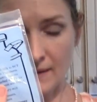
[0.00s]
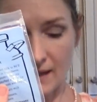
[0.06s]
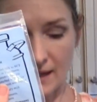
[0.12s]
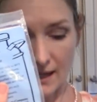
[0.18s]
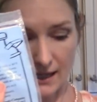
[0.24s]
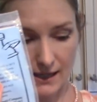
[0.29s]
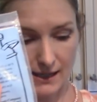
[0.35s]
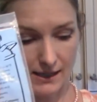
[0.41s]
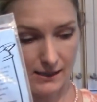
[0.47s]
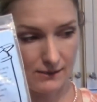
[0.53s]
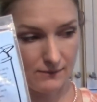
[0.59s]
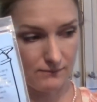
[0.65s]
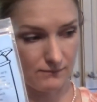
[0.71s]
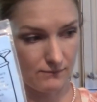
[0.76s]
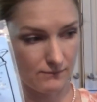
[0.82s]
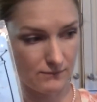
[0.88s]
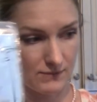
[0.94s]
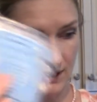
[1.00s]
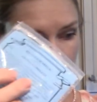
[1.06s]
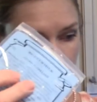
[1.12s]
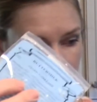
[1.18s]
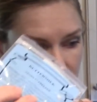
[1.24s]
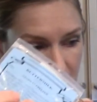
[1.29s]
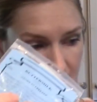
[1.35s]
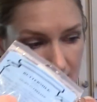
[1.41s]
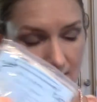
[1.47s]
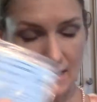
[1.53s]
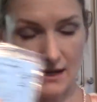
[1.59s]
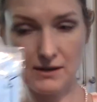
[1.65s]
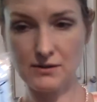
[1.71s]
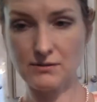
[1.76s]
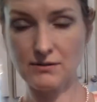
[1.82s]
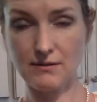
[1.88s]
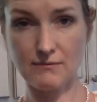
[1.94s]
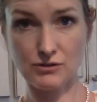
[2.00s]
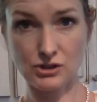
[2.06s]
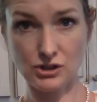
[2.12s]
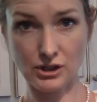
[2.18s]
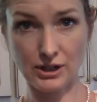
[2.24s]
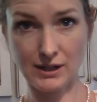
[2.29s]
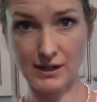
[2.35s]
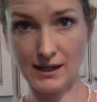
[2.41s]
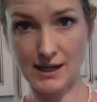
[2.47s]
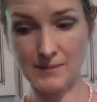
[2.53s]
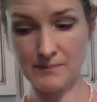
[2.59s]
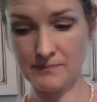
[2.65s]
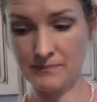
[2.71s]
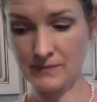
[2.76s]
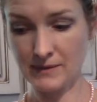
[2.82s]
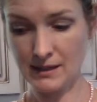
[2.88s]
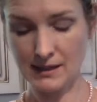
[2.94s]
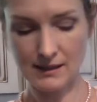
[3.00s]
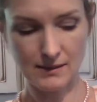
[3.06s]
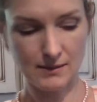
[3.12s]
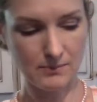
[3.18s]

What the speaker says: I dumped it in there, shook it up,